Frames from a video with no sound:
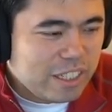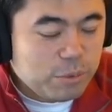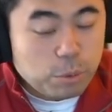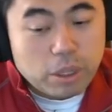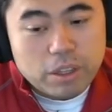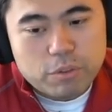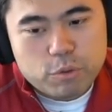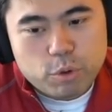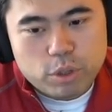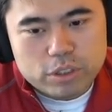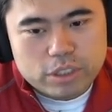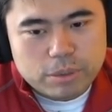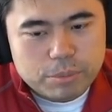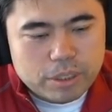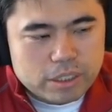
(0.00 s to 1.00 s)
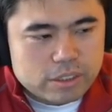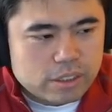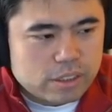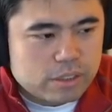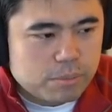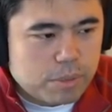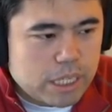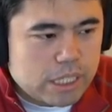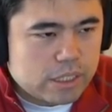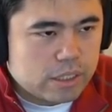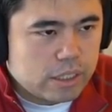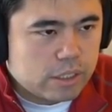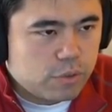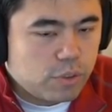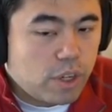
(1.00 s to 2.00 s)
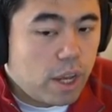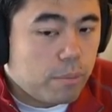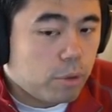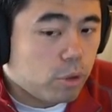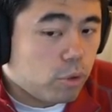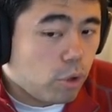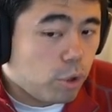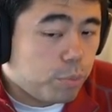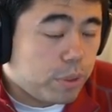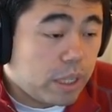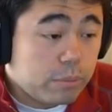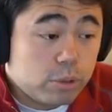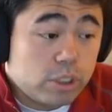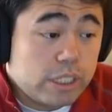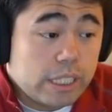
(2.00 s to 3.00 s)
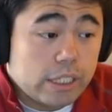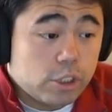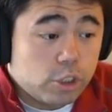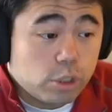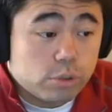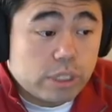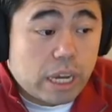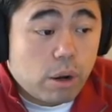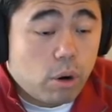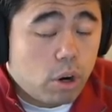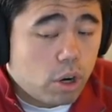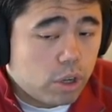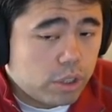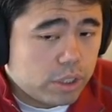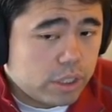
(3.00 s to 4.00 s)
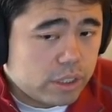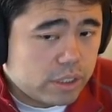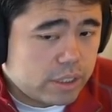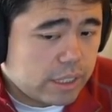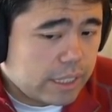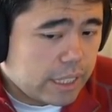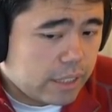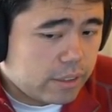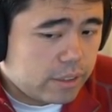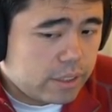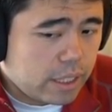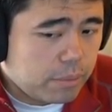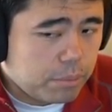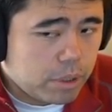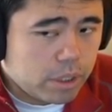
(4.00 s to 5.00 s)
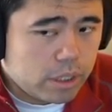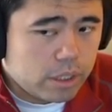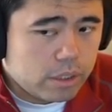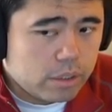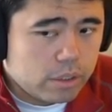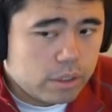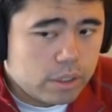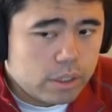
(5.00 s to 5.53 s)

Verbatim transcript: Well, of course. I mean, it's it's amazing. It's phenomenal growth, but I'm just saying it shows how hard it is to get to 10 million.